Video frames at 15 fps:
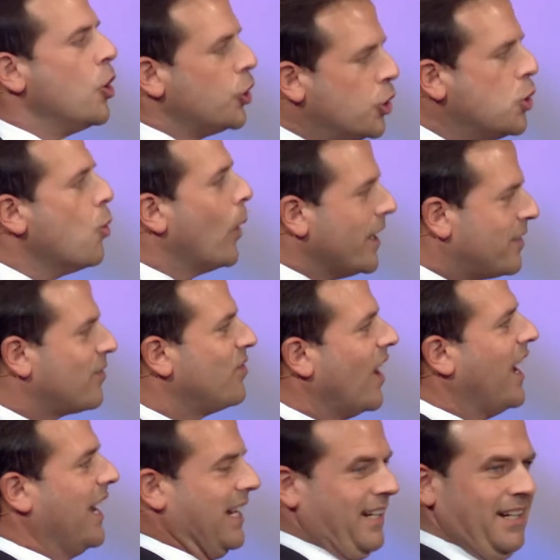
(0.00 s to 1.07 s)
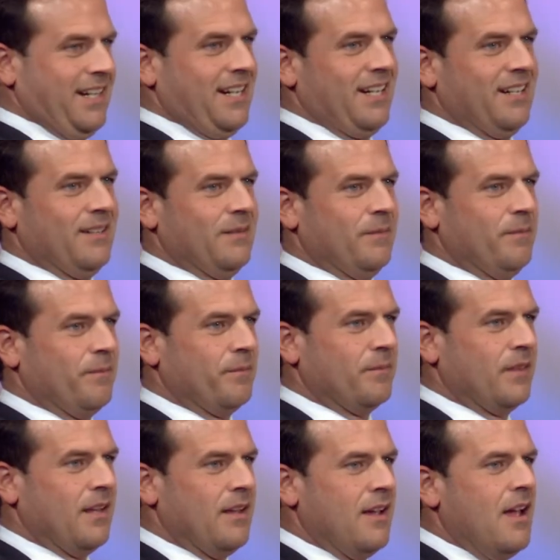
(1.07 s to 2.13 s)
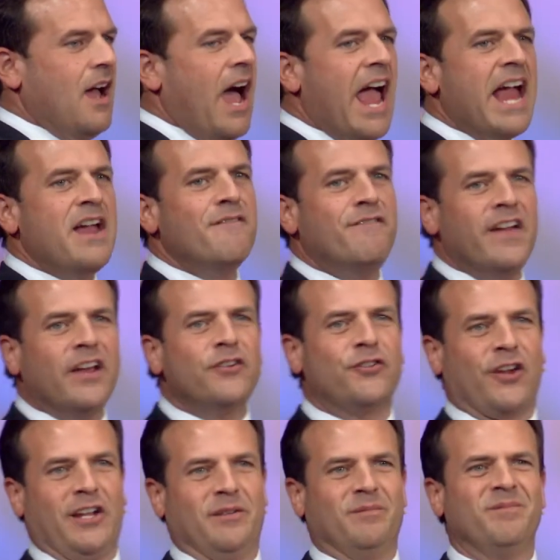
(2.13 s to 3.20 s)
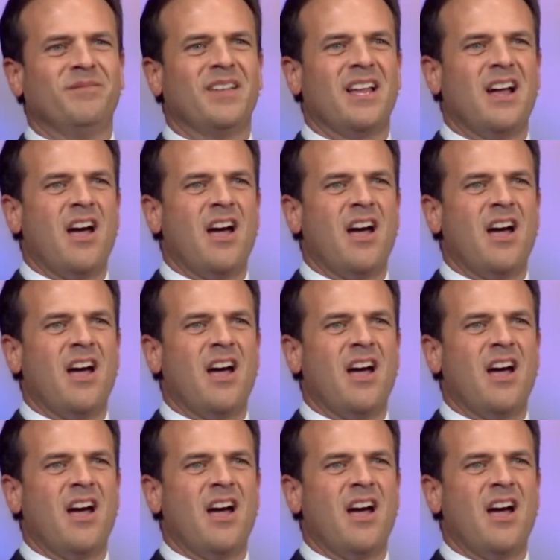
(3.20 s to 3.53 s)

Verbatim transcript: You would think a vision